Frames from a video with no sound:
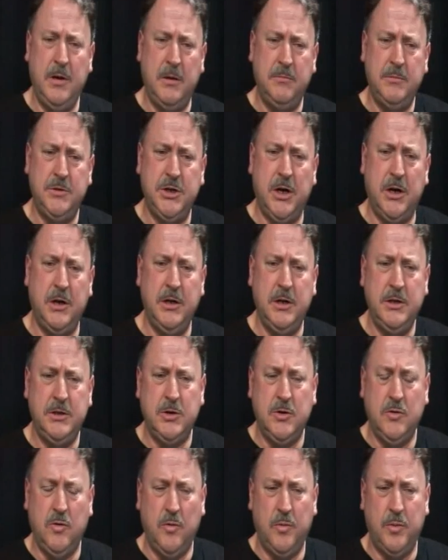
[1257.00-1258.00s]
Chinese
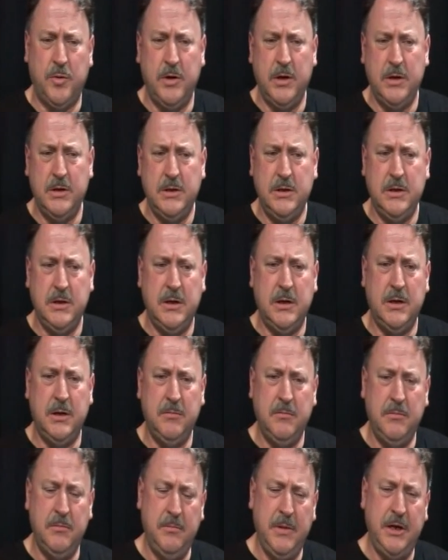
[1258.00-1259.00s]
corporate
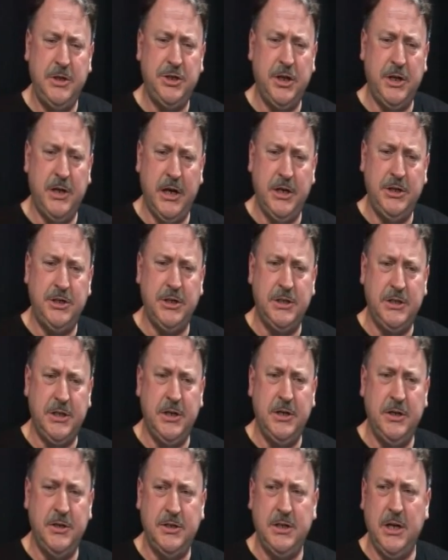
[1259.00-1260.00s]
machinations in
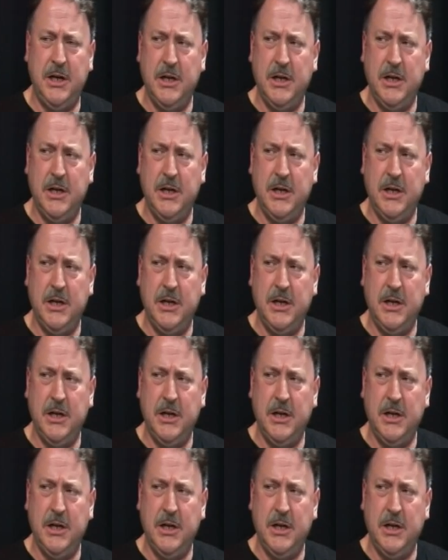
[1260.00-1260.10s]
New Zealand.